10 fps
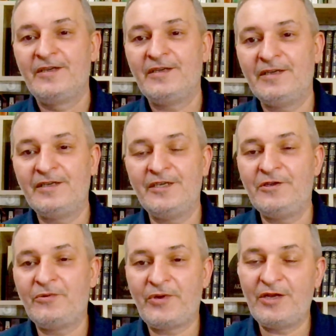in
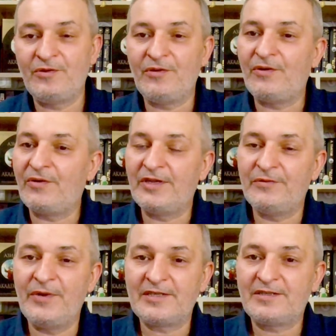Ukraine or in
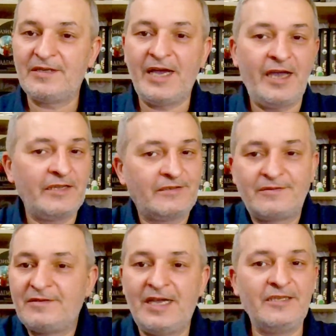the West. I
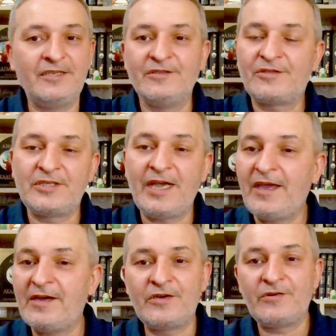did not see. I
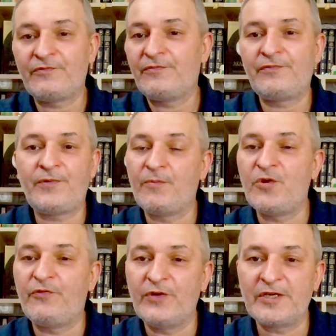hear from
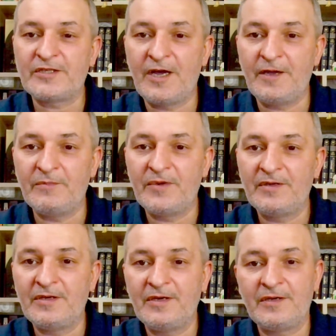you first time,
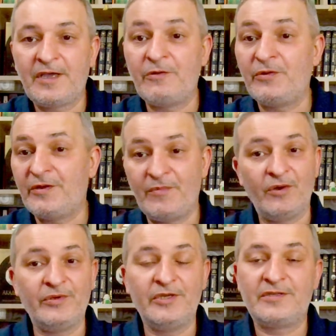Kevin,
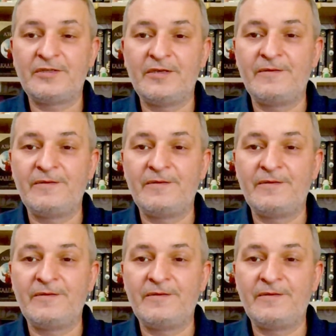about this